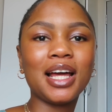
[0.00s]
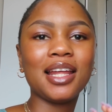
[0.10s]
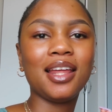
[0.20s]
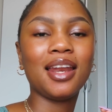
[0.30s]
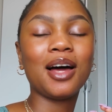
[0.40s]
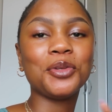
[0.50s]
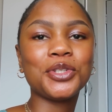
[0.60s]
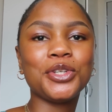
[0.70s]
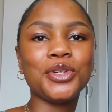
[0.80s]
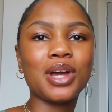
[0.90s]
and then I'll
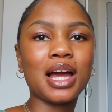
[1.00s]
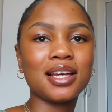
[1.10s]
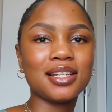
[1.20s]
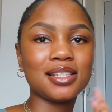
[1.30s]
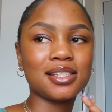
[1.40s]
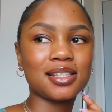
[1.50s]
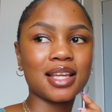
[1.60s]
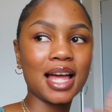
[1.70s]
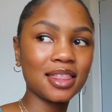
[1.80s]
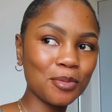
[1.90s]
see you guys
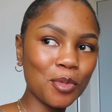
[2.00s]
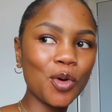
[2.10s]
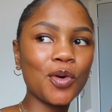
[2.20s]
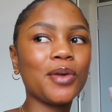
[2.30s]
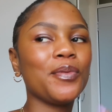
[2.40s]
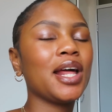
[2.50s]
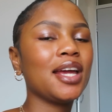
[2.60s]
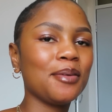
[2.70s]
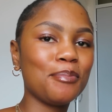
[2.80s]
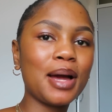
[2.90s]
at the mall and when I
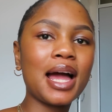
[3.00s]
get